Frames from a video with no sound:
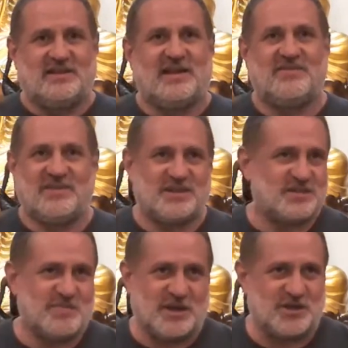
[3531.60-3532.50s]
And it
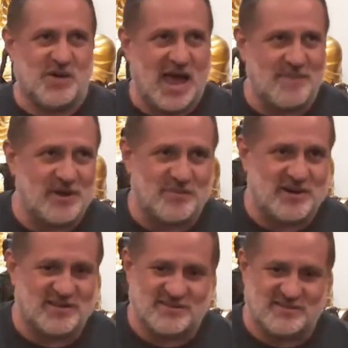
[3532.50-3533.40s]
just makes you happier
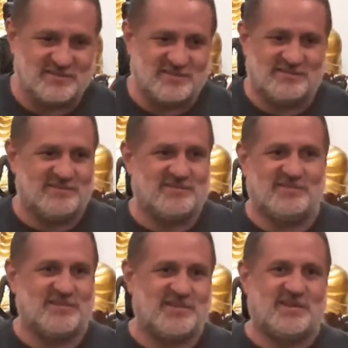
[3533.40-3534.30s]
because
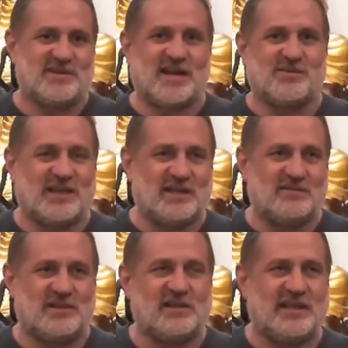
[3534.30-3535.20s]
you're not
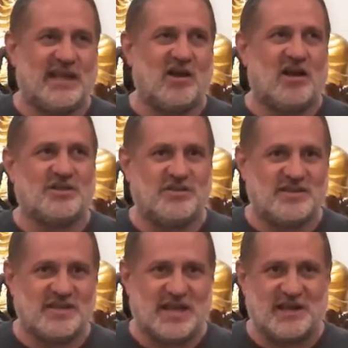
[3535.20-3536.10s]
really clinging on to
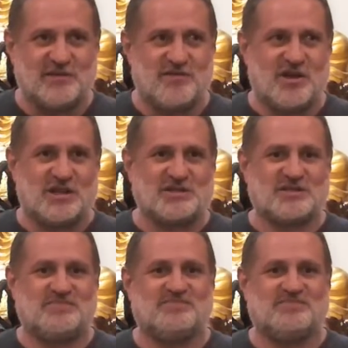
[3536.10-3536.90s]
these negative thoughts.